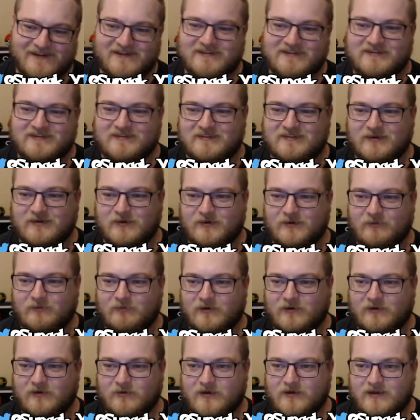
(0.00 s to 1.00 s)
so I'm
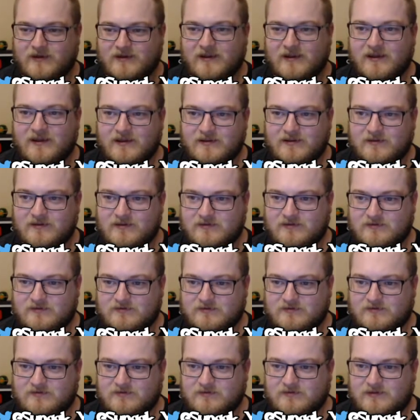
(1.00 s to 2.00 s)
gonna go ahead and
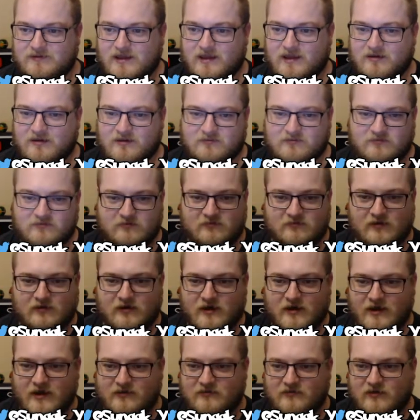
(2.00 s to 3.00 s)
yeah, as you saw,
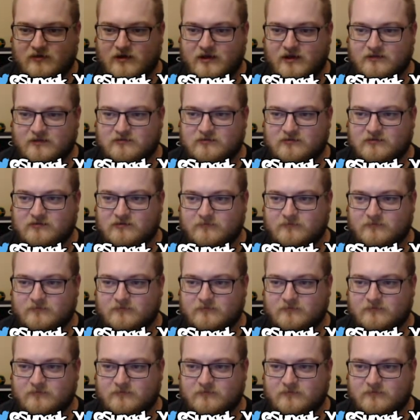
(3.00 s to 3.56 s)
I taught...